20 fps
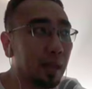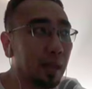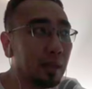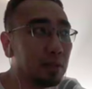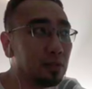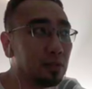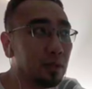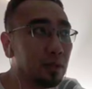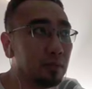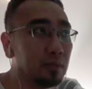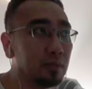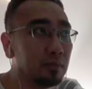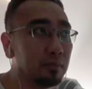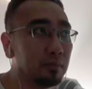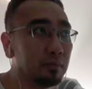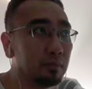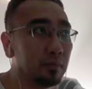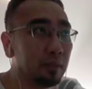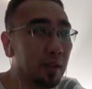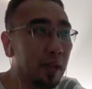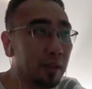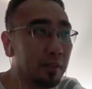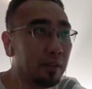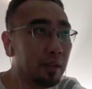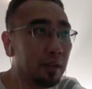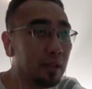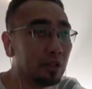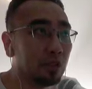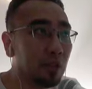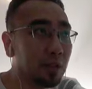actually having
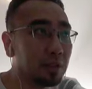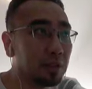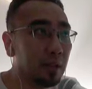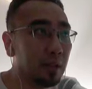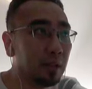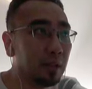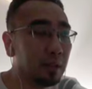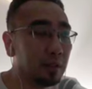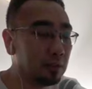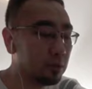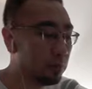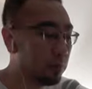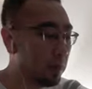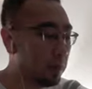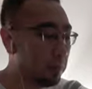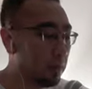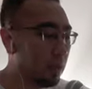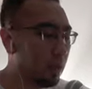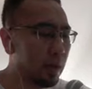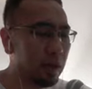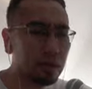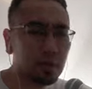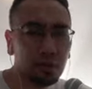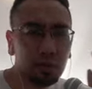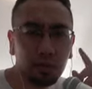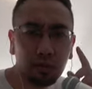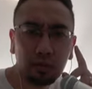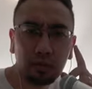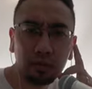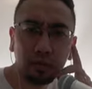it translated. So maybe I
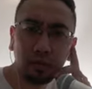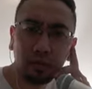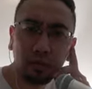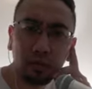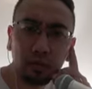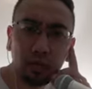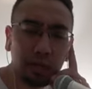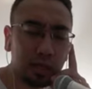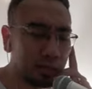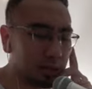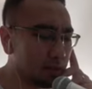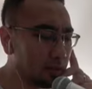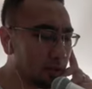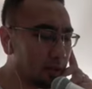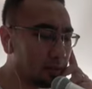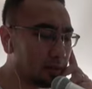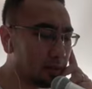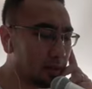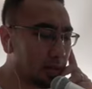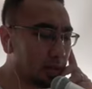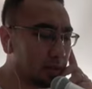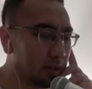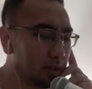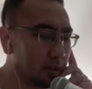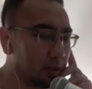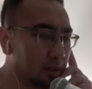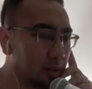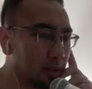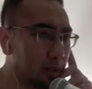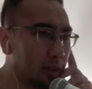should do a translation,
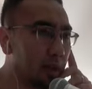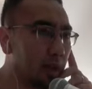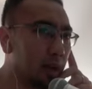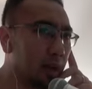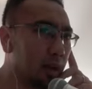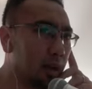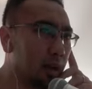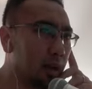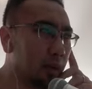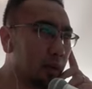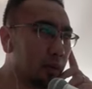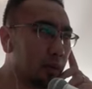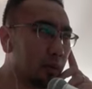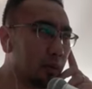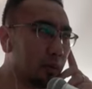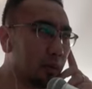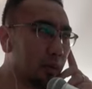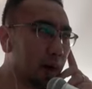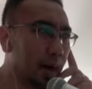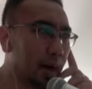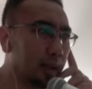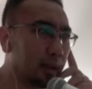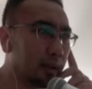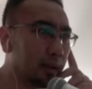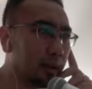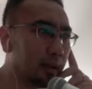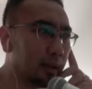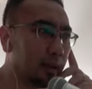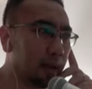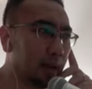see what
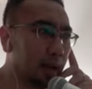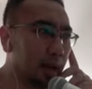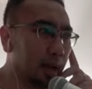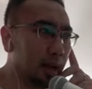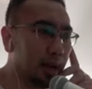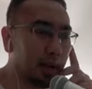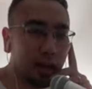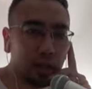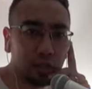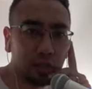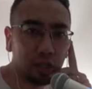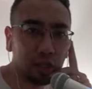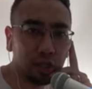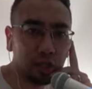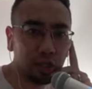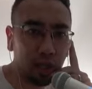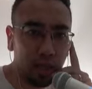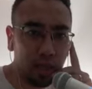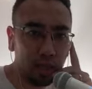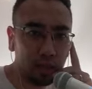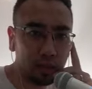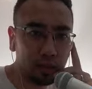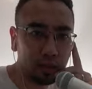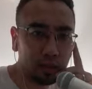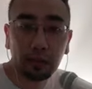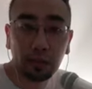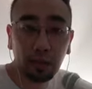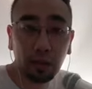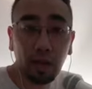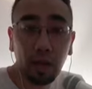they are actually saying.
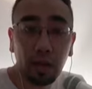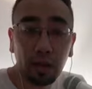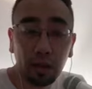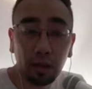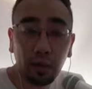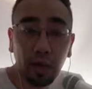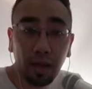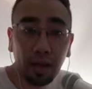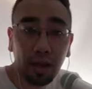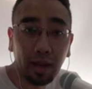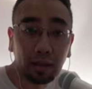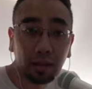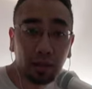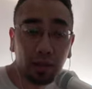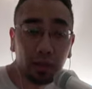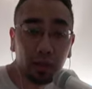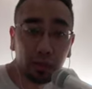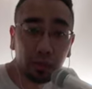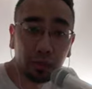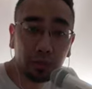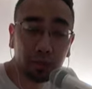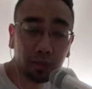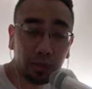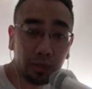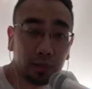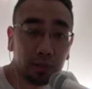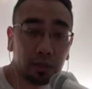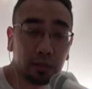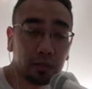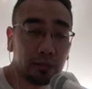So yeah, you can actually use
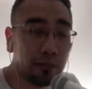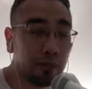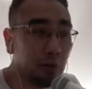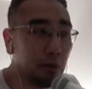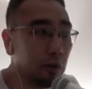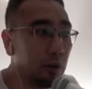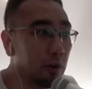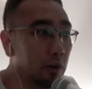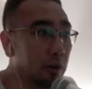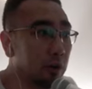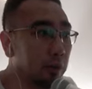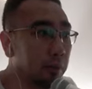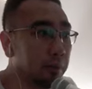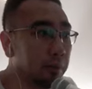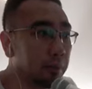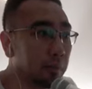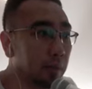this for